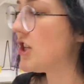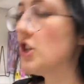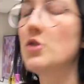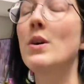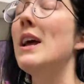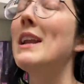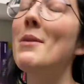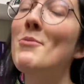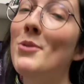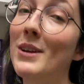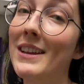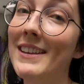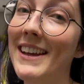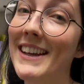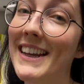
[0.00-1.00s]
into it and I'm
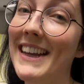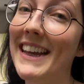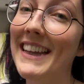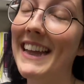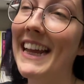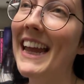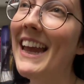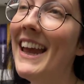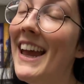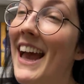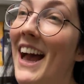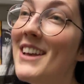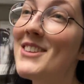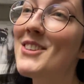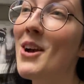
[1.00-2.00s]
really liking it. Like,
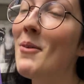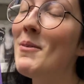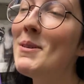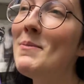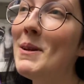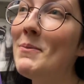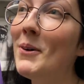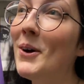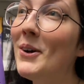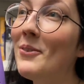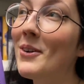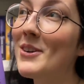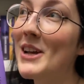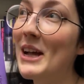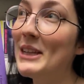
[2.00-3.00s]
so many people
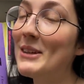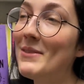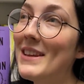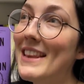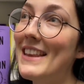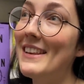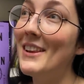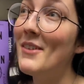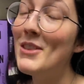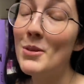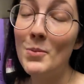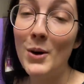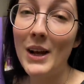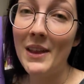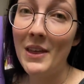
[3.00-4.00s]
were telling me that they love this
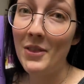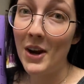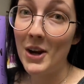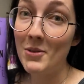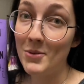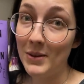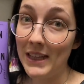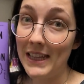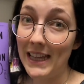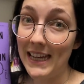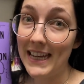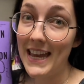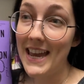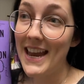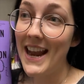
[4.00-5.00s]
book and they thought I would really
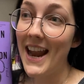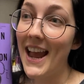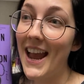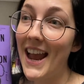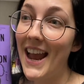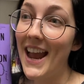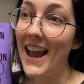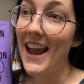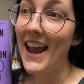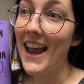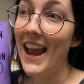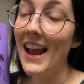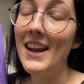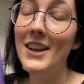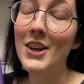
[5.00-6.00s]
like it.
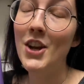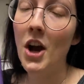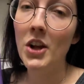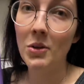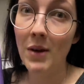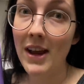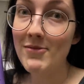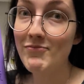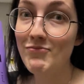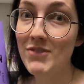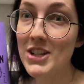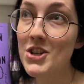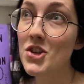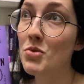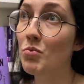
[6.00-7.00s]
And y'all are right.
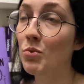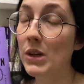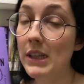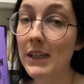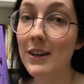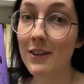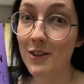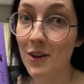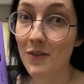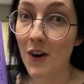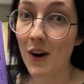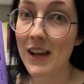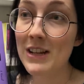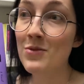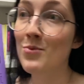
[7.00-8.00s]
This is really good so
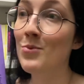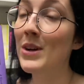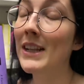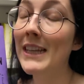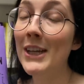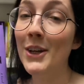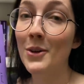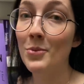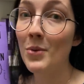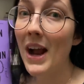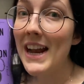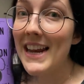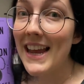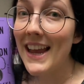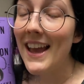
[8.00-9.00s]
far. It's really good
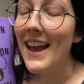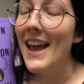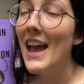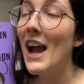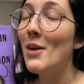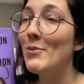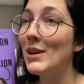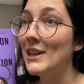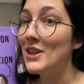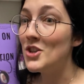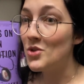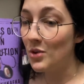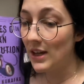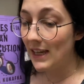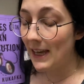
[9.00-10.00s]
writing. I'm really
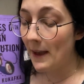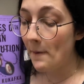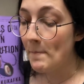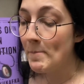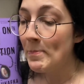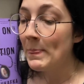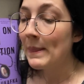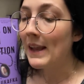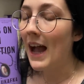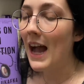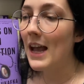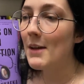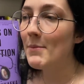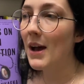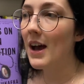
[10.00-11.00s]
enjoying it.
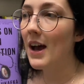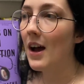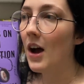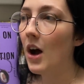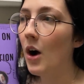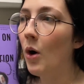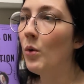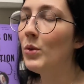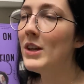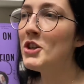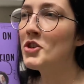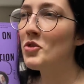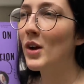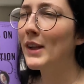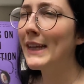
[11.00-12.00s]
I'm only
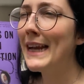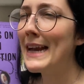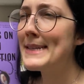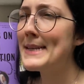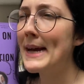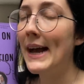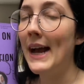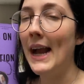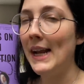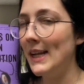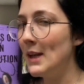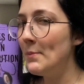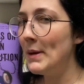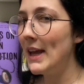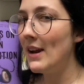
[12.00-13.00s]
struggling a
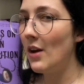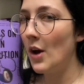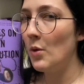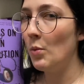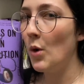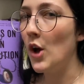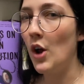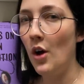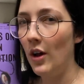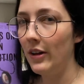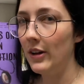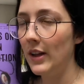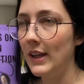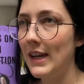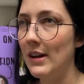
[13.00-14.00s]
tiny bit on what
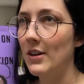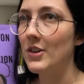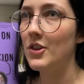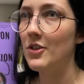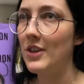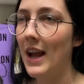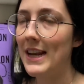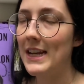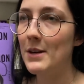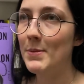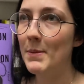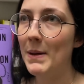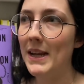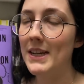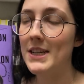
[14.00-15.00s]
all characters I need to be
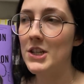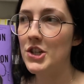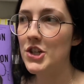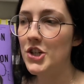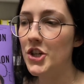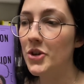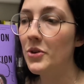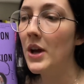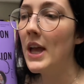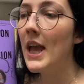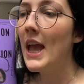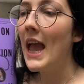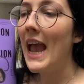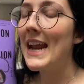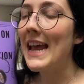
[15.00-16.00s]
paying attention to.
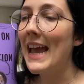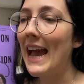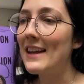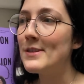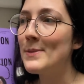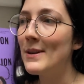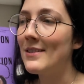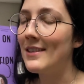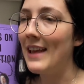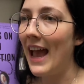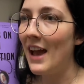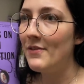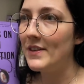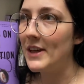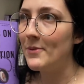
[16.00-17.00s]
And I asked about
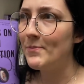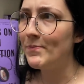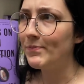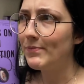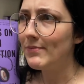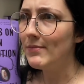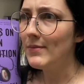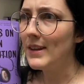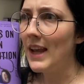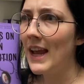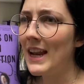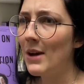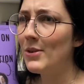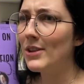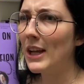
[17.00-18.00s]
Zaffy
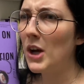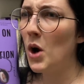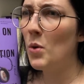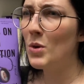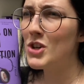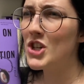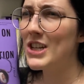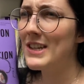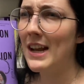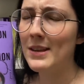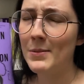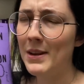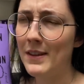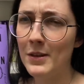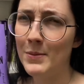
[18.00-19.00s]
and I was like, oh, well, she's not
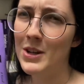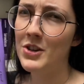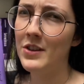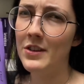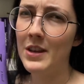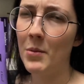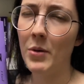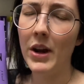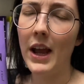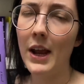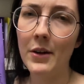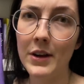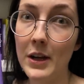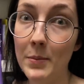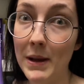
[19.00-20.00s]
somebody that's mentioned in the summary. I
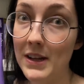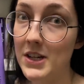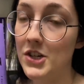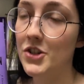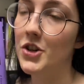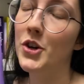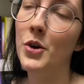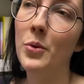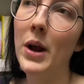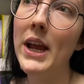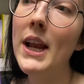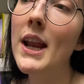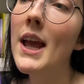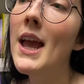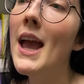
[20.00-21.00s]
don't need to pay attention to her,
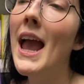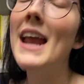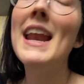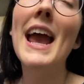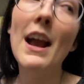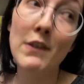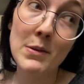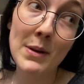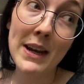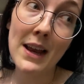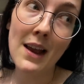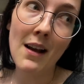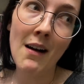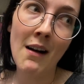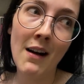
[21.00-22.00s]
right? And
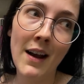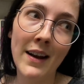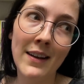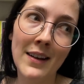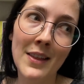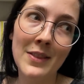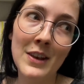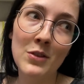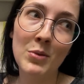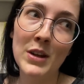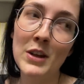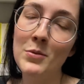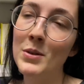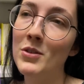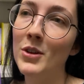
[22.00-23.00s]
everybody on these
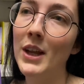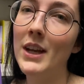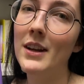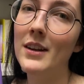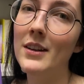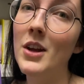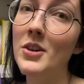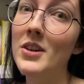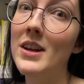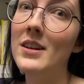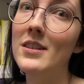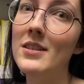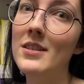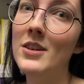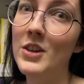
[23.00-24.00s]
reading sprints are like, no, you
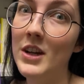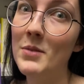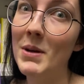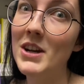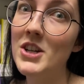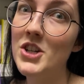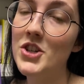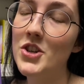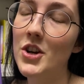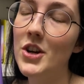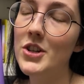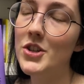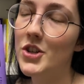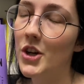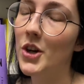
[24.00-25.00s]
need to pay attention
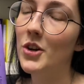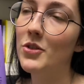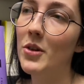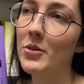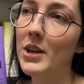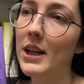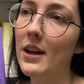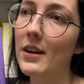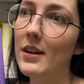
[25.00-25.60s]
to her. So I was like,